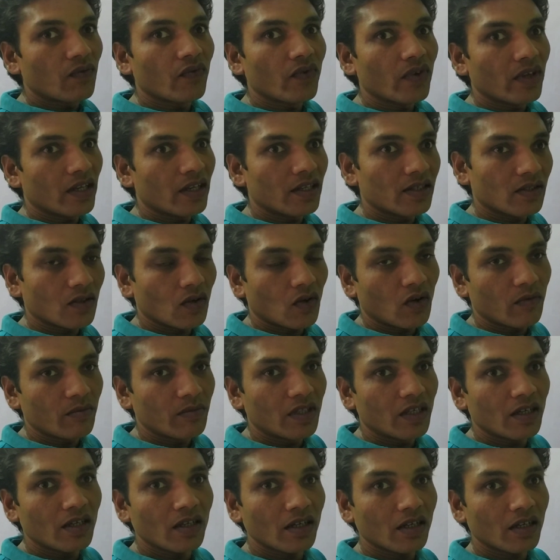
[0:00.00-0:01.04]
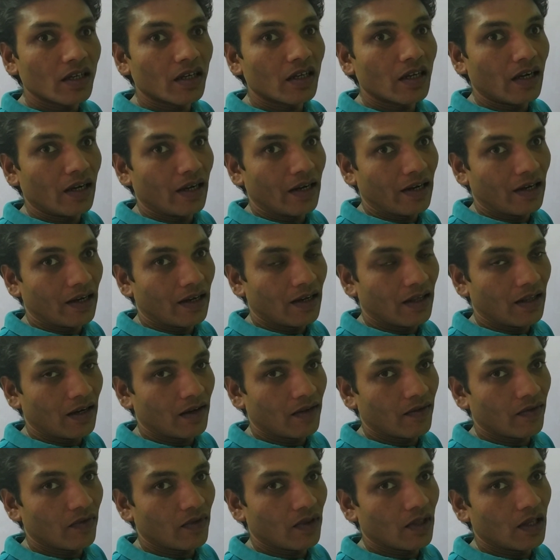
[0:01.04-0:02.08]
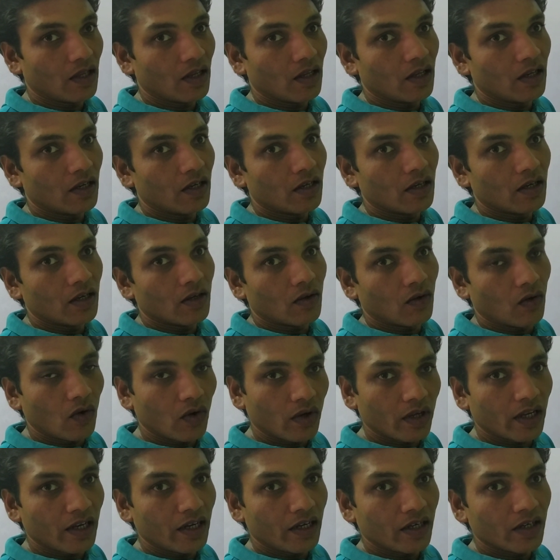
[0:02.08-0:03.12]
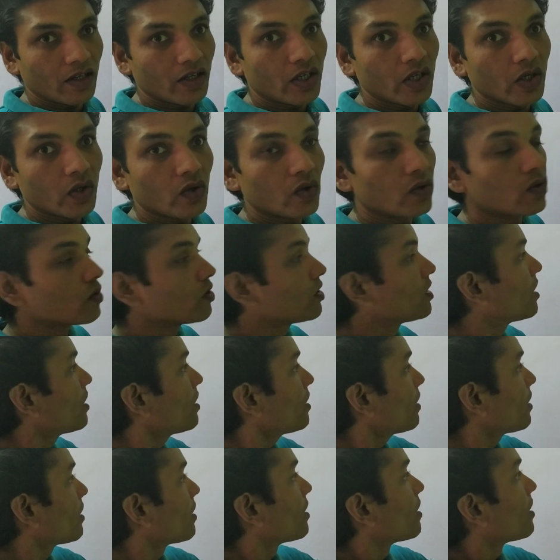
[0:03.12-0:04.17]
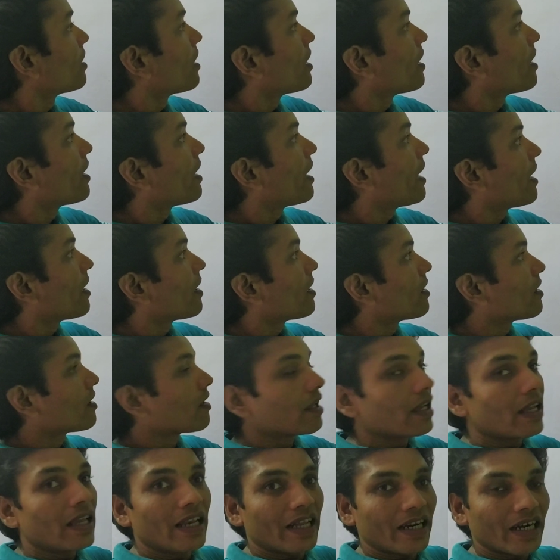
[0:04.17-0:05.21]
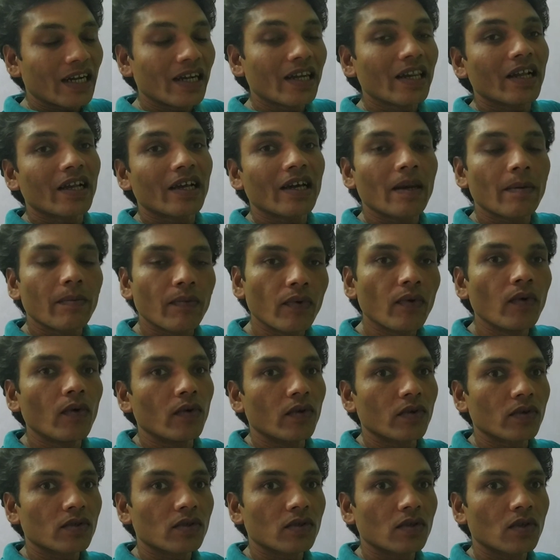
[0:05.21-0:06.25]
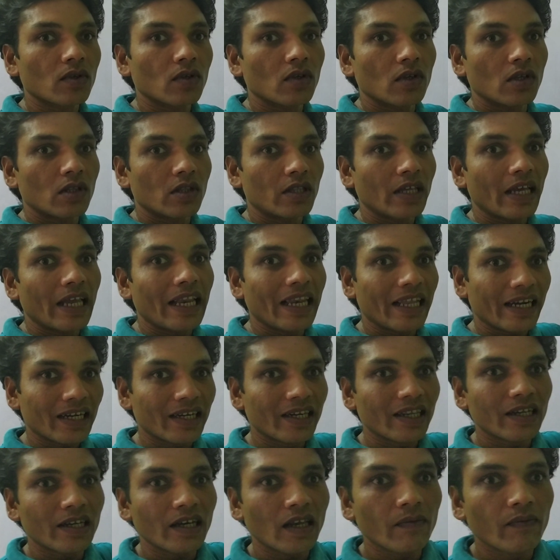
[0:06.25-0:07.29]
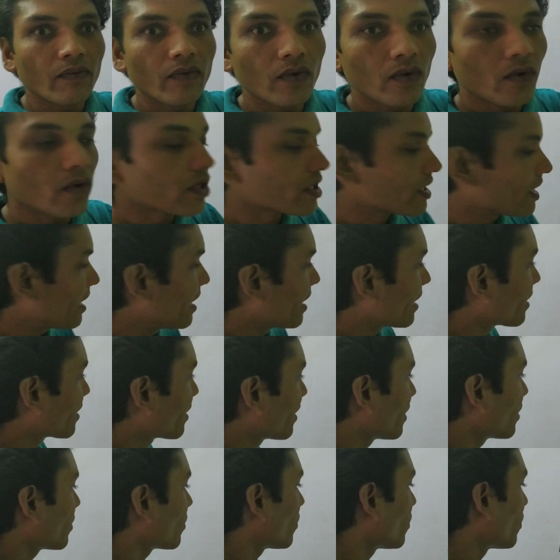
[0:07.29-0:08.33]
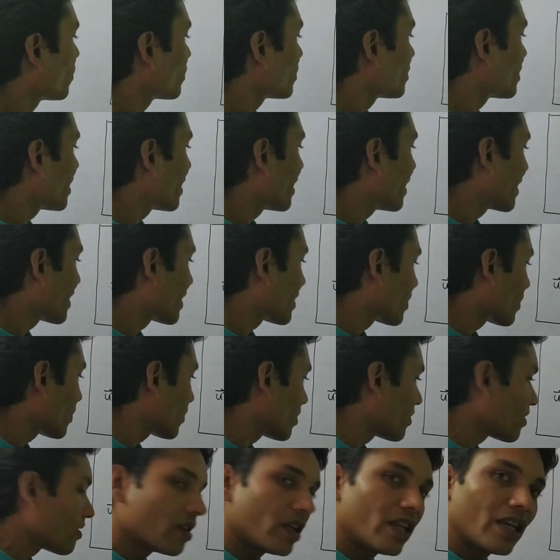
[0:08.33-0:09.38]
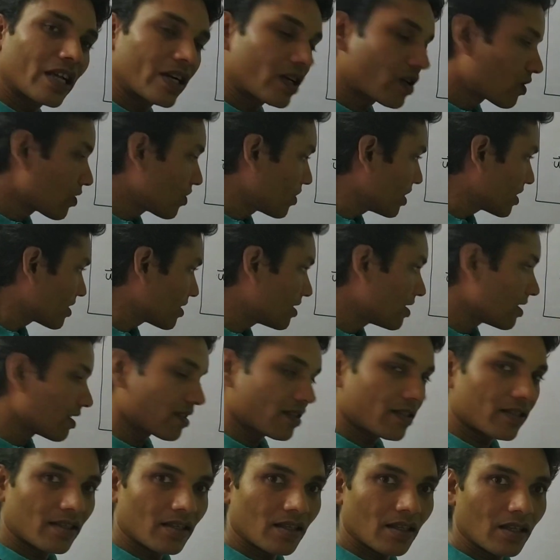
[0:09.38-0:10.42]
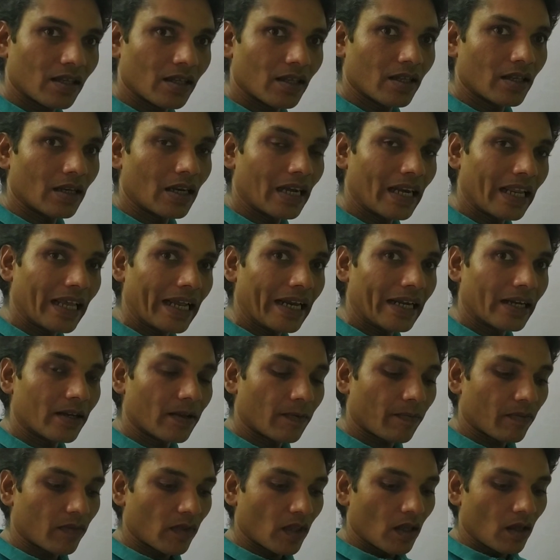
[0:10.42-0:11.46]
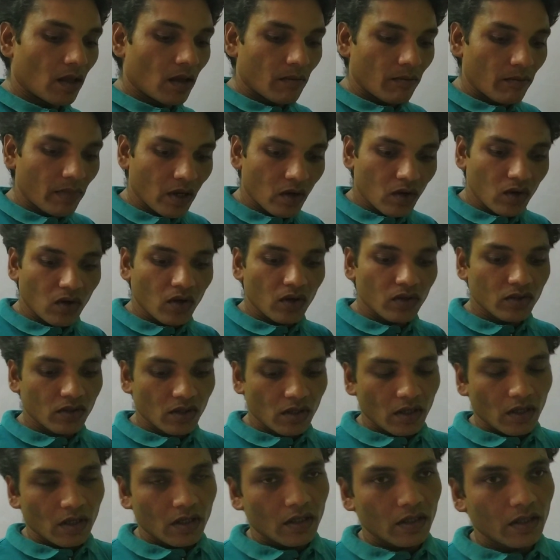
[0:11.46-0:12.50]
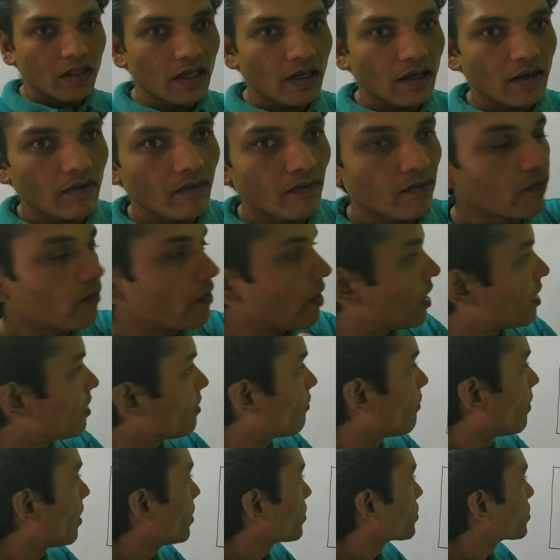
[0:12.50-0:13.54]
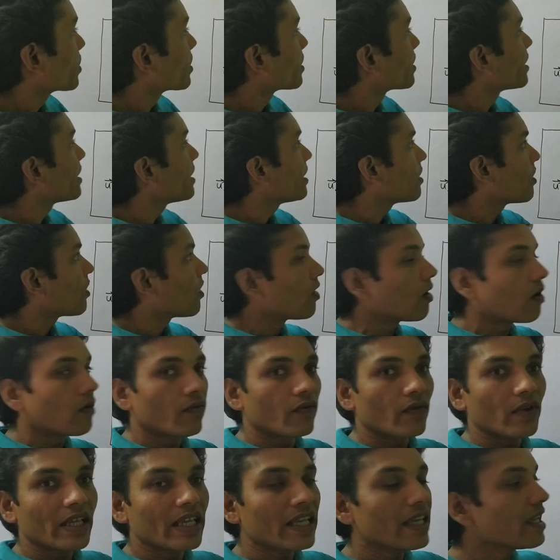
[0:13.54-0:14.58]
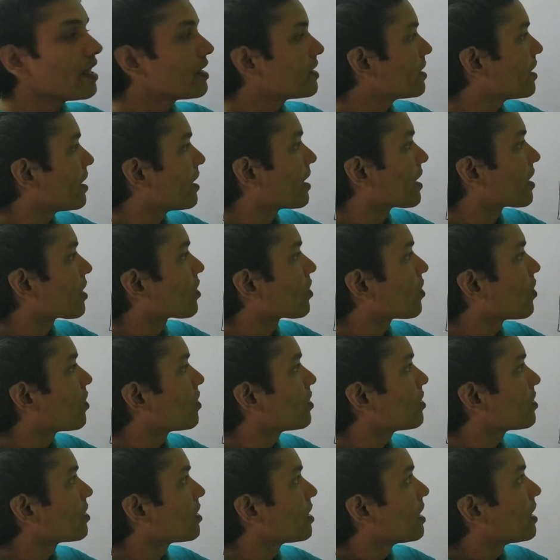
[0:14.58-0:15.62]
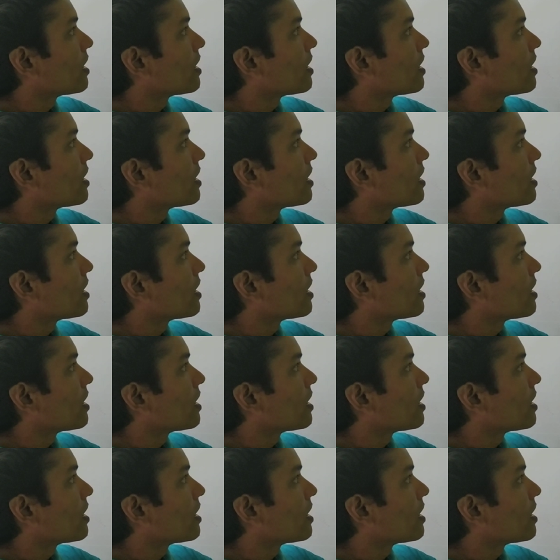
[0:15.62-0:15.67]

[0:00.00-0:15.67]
face of the conductor. Okay, due to the electrical force. The electrical force acting on the electron is this, let, because the velocity of each electron